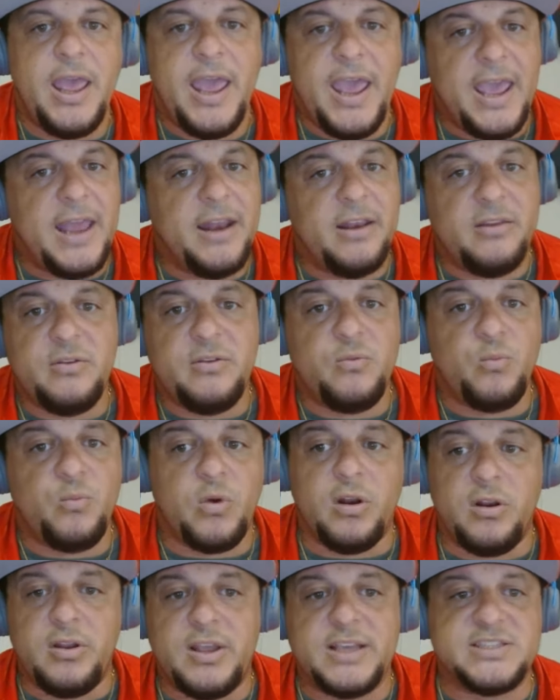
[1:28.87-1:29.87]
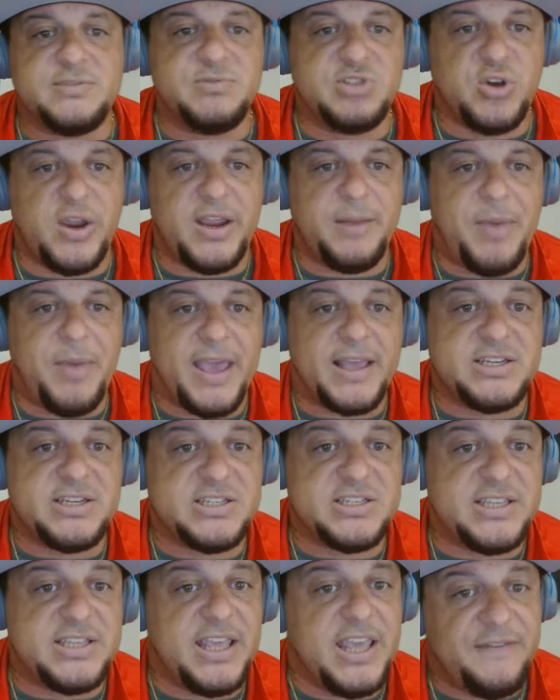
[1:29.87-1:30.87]
And we're going to look at some trade
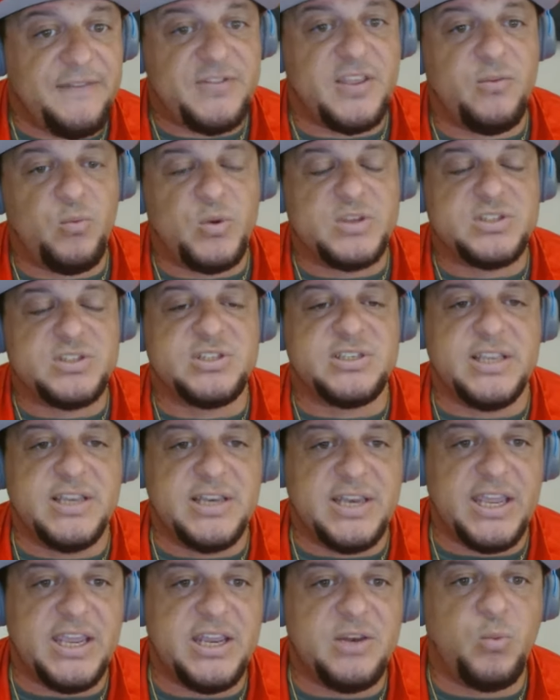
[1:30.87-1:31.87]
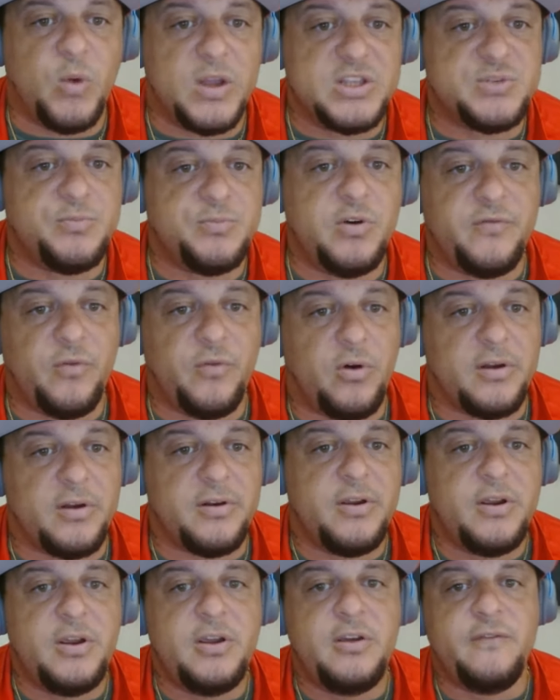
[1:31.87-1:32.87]
packages if the Wizards indeed want to move
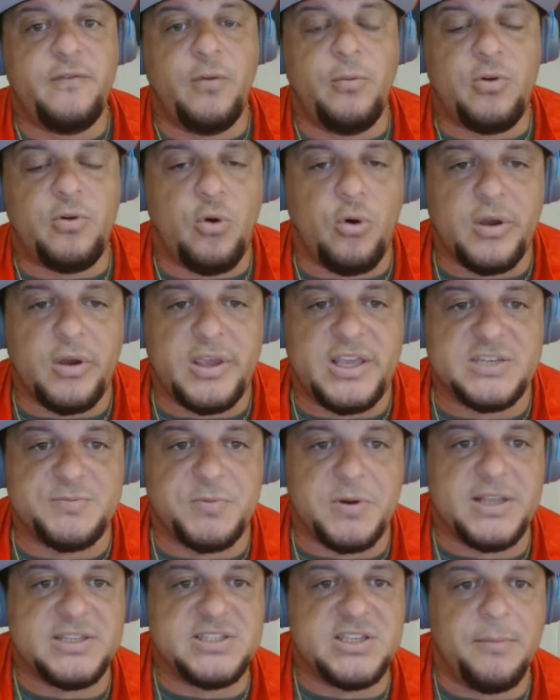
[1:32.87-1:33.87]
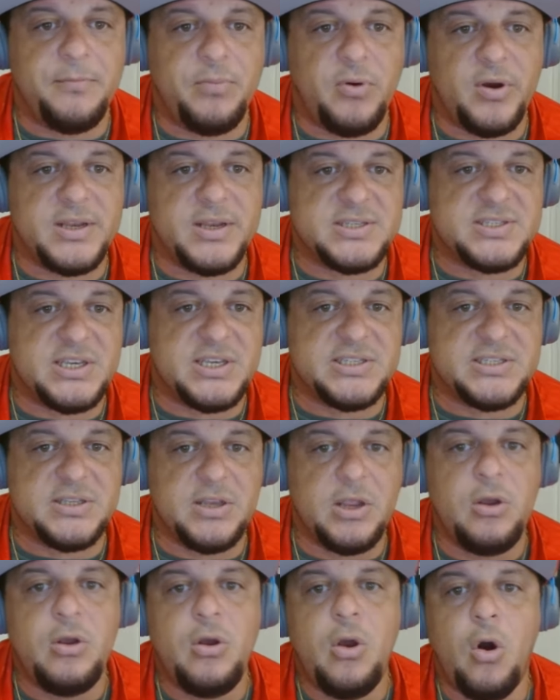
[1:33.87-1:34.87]
on from Corey Kispert at some point this season
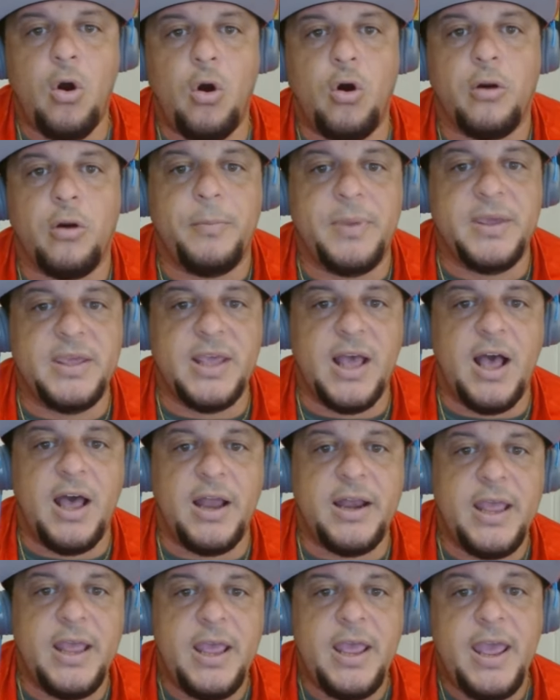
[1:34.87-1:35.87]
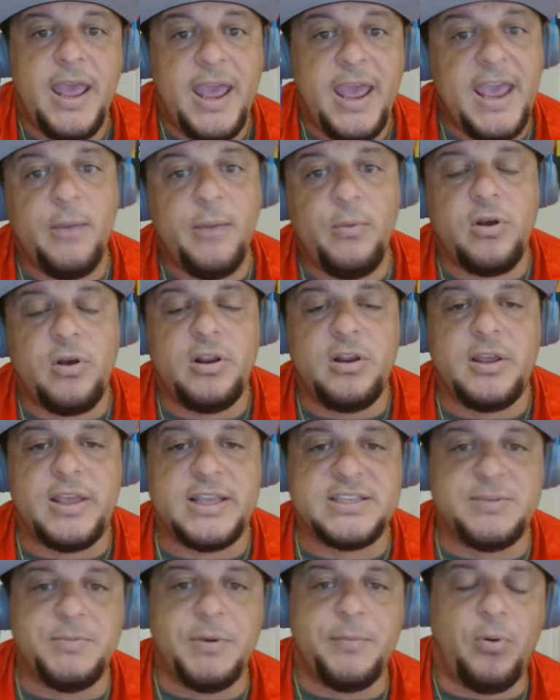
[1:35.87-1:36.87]
or beyond. And we're going to look
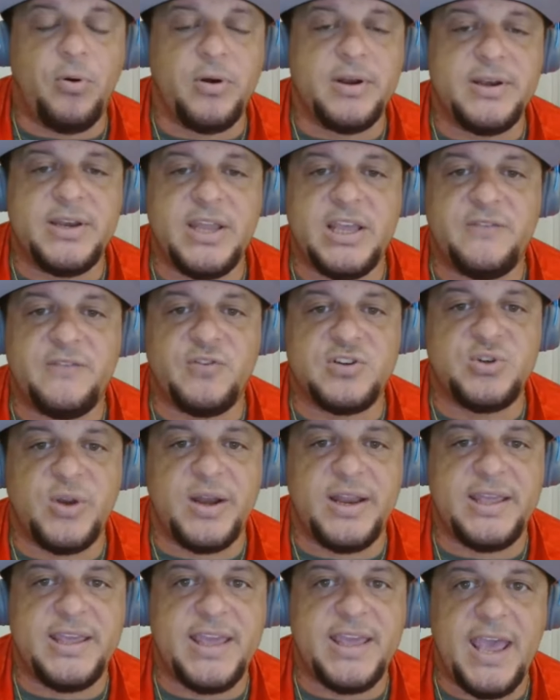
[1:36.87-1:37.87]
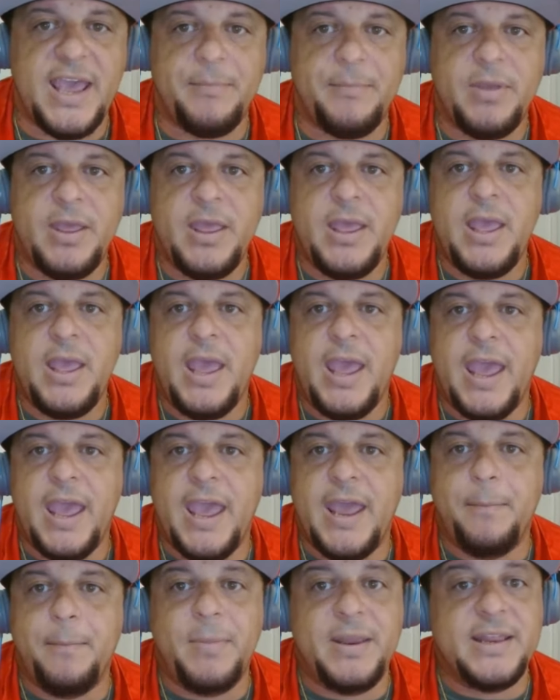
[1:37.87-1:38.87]
at some important dates for training camp
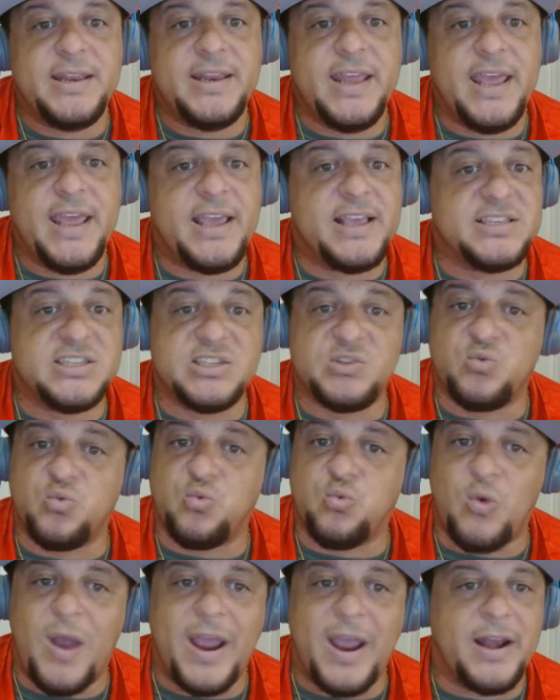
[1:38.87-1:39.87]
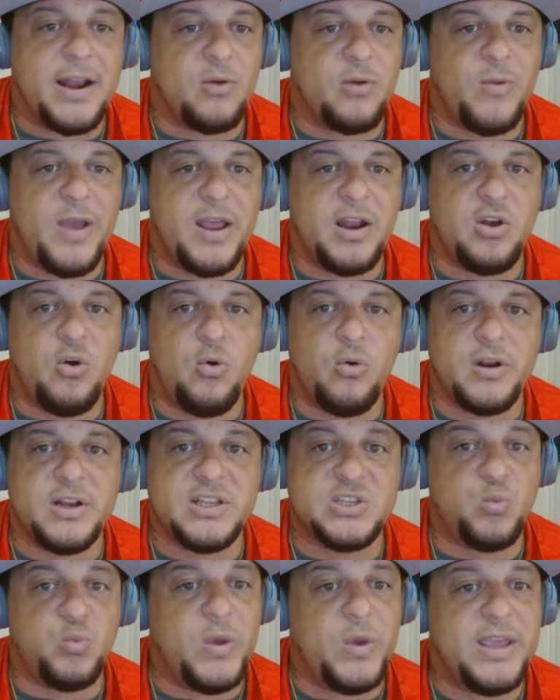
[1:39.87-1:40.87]
and media day, because it's right around the corner
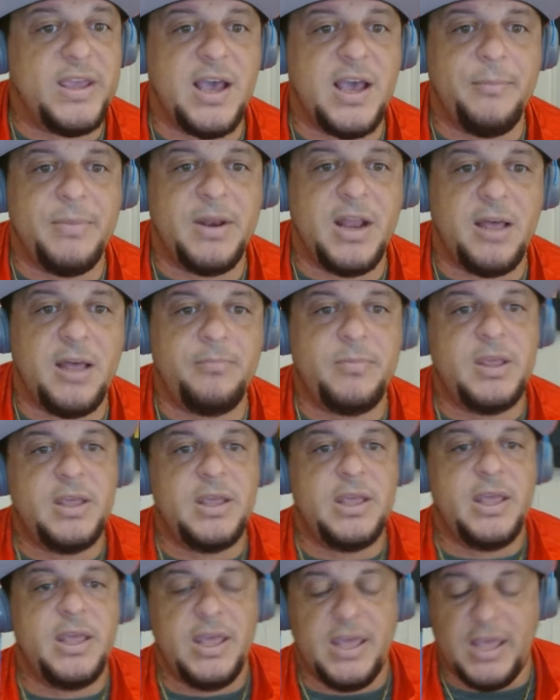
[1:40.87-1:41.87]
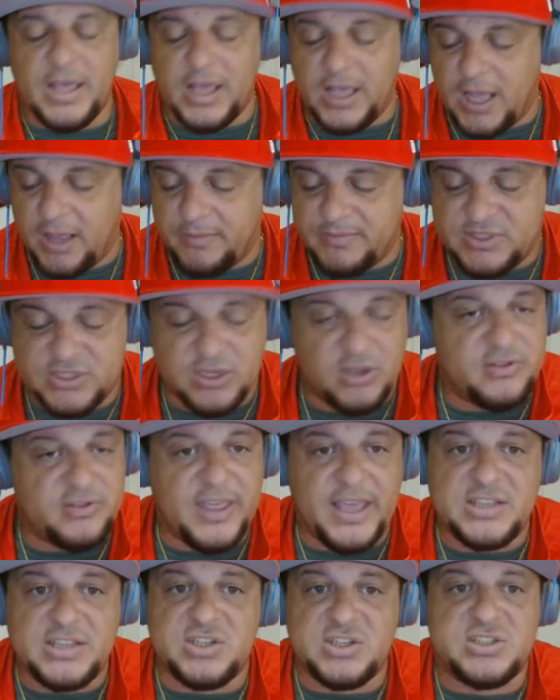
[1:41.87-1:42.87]
this week coming up. So
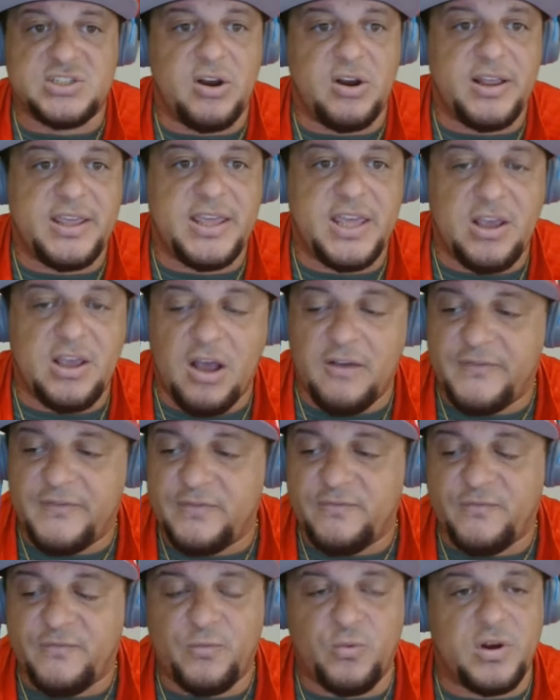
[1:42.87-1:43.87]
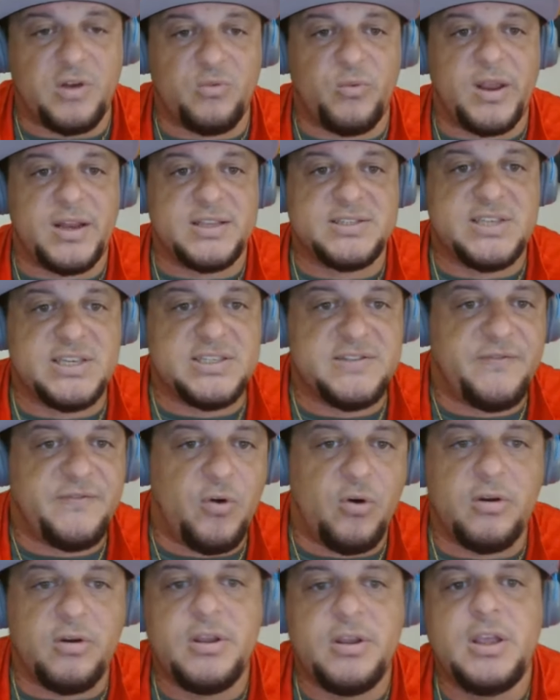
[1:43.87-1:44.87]
things are starting to kick off for the regular season
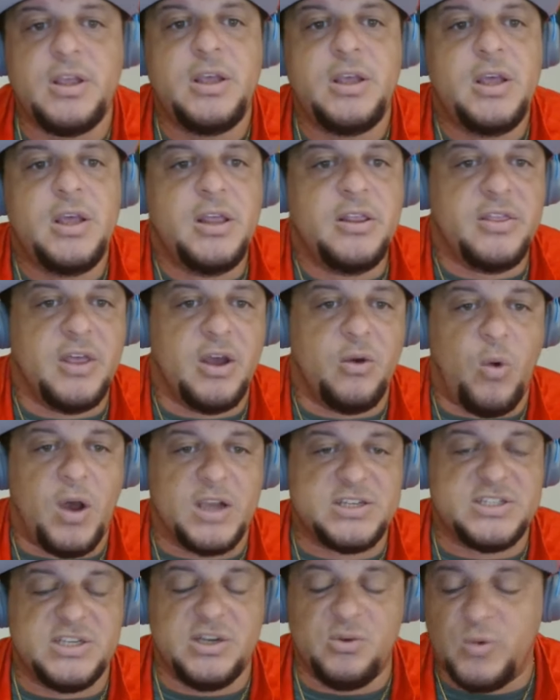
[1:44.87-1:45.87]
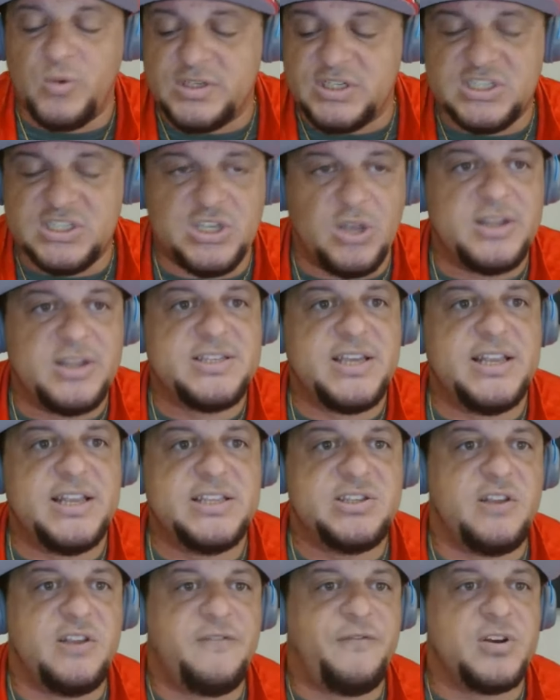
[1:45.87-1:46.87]
for the Washington Wizards. So let's get
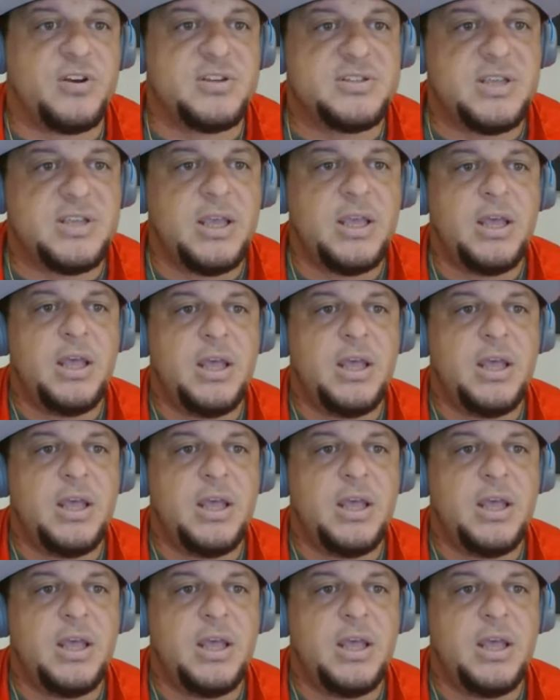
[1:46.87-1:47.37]
into the first